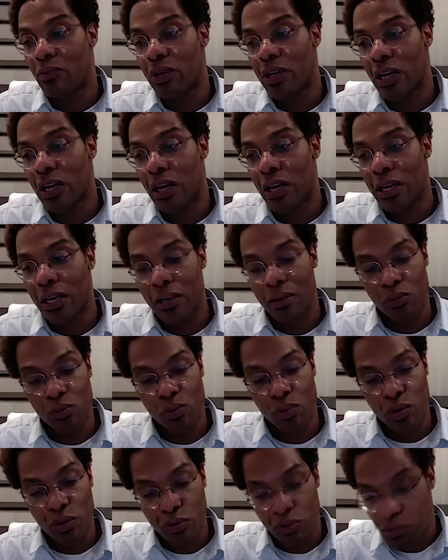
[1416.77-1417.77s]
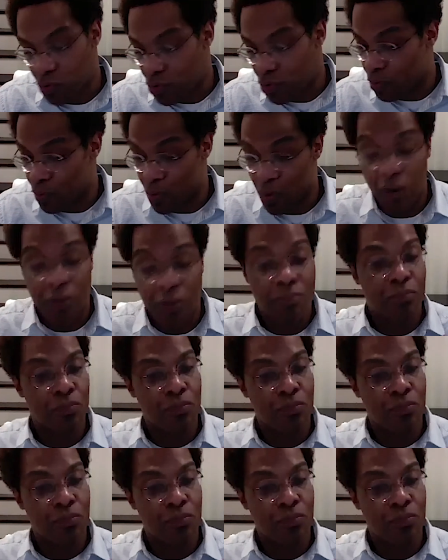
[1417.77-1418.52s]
we kind of work through and we're not